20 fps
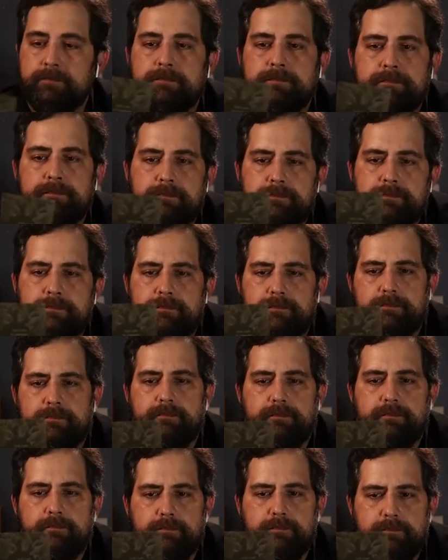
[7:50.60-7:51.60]

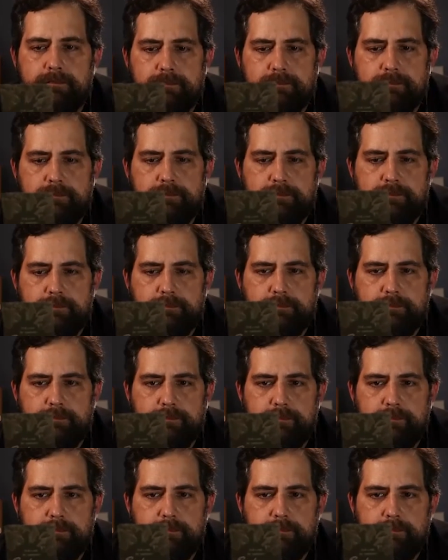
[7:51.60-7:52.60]

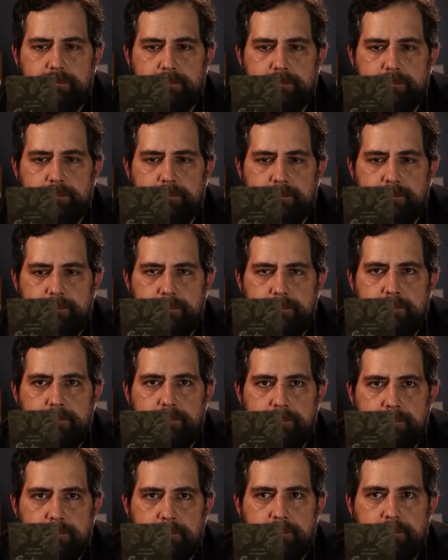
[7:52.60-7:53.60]

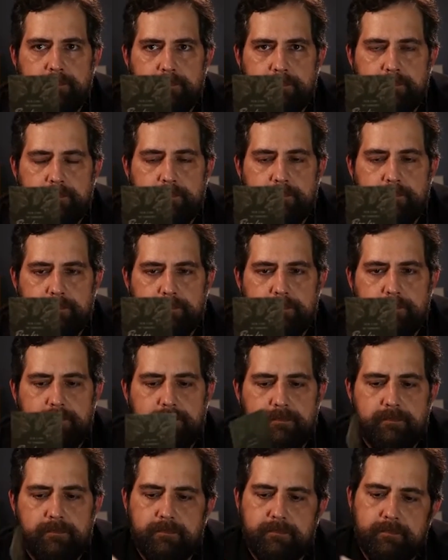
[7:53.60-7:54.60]

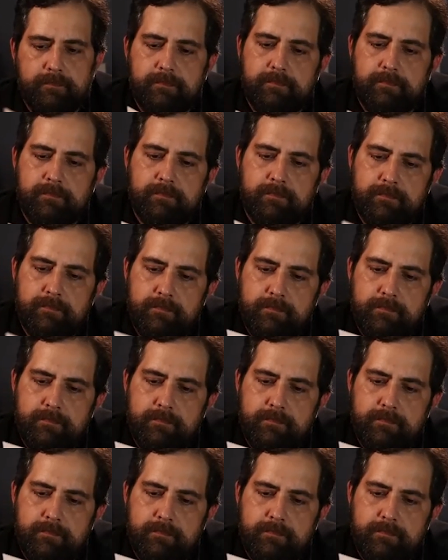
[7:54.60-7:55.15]
This person isn't speaking.